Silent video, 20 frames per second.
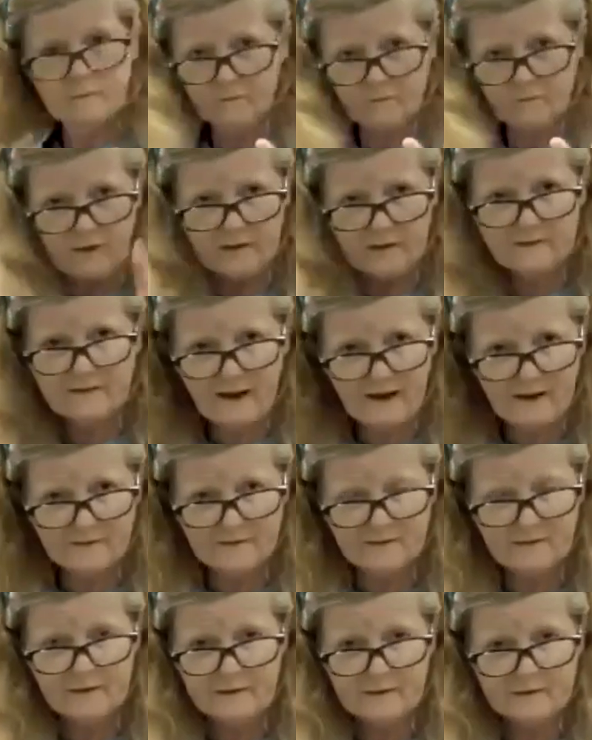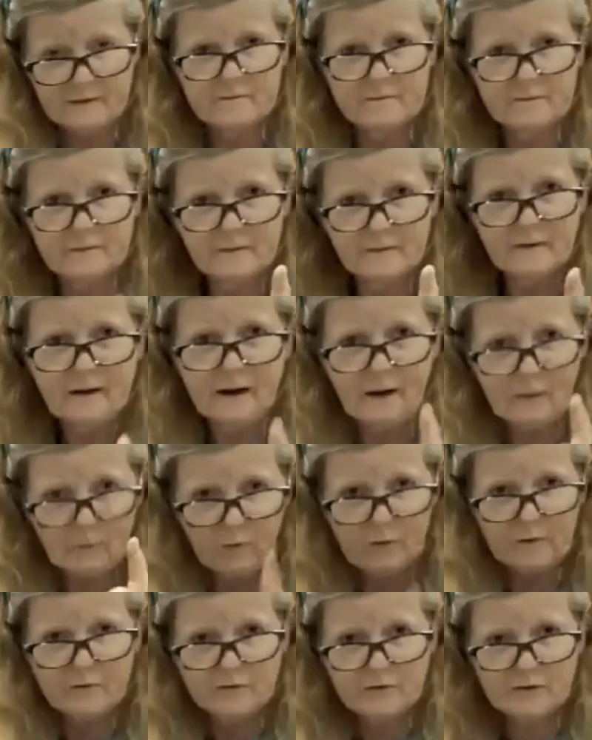Fantastic. I
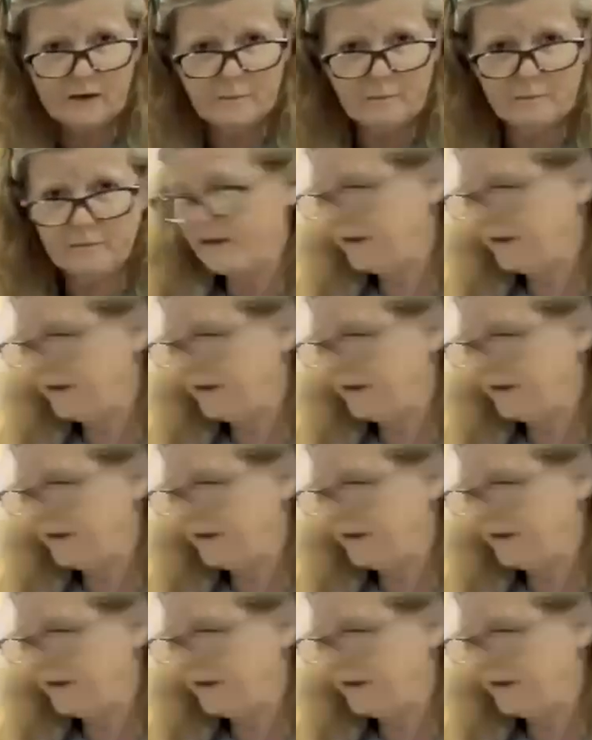would have skipped